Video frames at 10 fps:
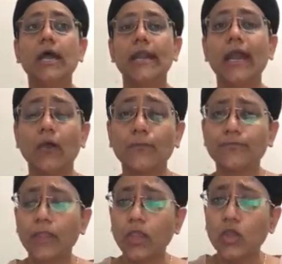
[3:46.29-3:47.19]
Now,
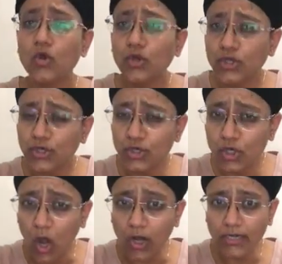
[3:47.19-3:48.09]
you do
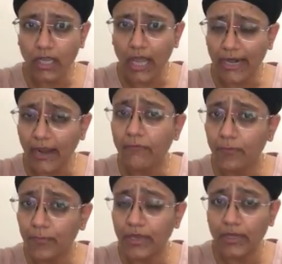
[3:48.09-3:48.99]
not, and I
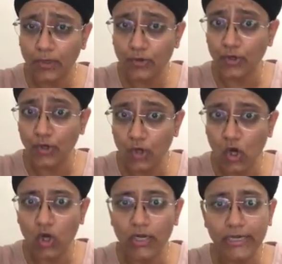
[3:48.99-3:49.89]
repeat, you do
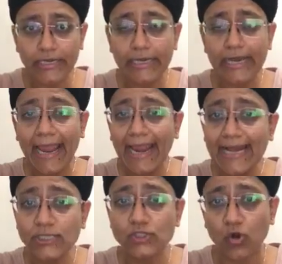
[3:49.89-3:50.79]
not need
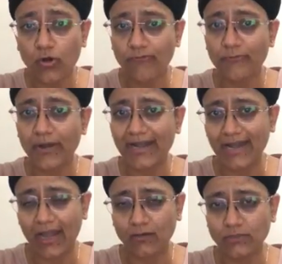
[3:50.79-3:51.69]
any sort of
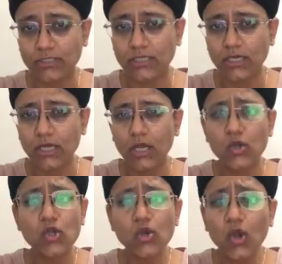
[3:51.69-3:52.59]
printouts.
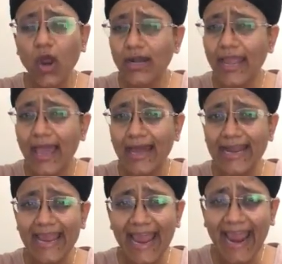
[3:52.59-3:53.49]
Do not
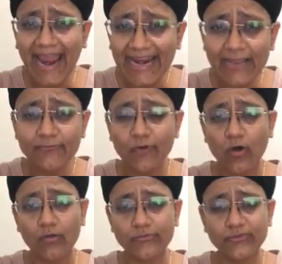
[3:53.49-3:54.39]
carry any
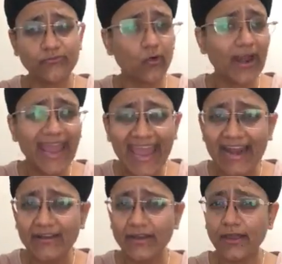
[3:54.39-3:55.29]
forms for
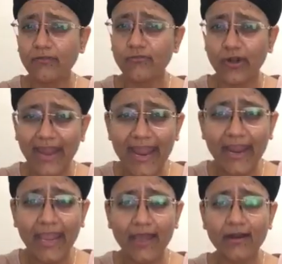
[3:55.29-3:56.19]
Air India, for Air
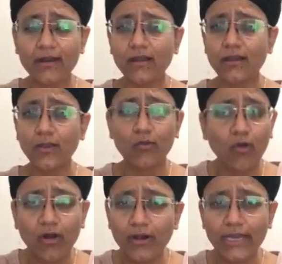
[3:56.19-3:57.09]
Canada, your
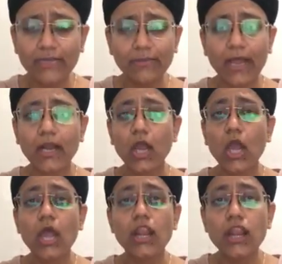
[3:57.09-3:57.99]
quarantine plan.
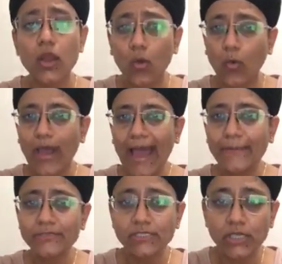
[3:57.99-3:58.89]
No,
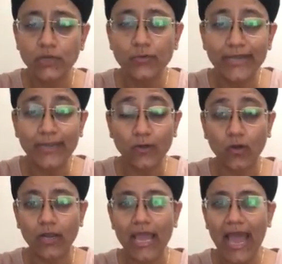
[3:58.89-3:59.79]
absolutely not.